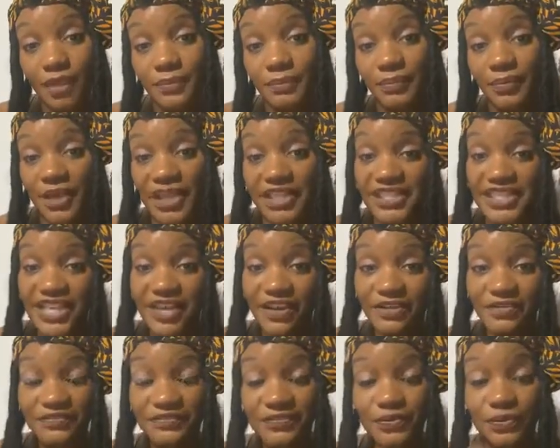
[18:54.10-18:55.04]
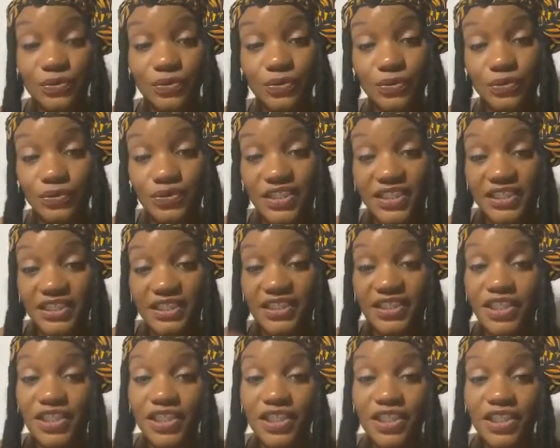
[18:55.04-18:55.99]
break down food, and
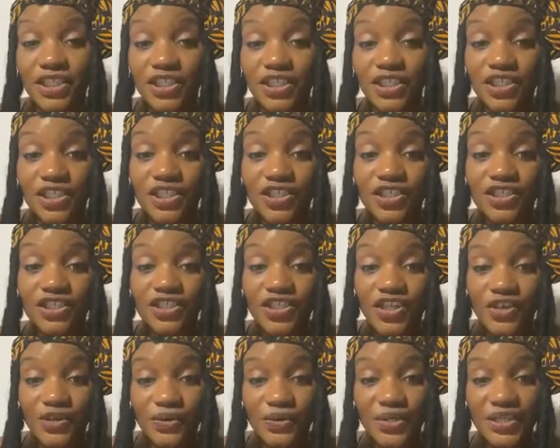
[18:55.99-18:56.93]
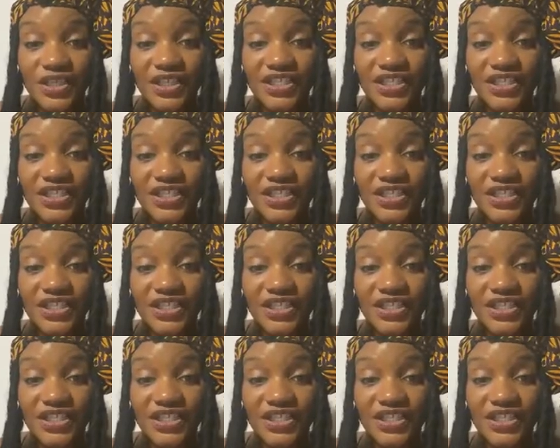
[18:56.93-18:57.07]
you know.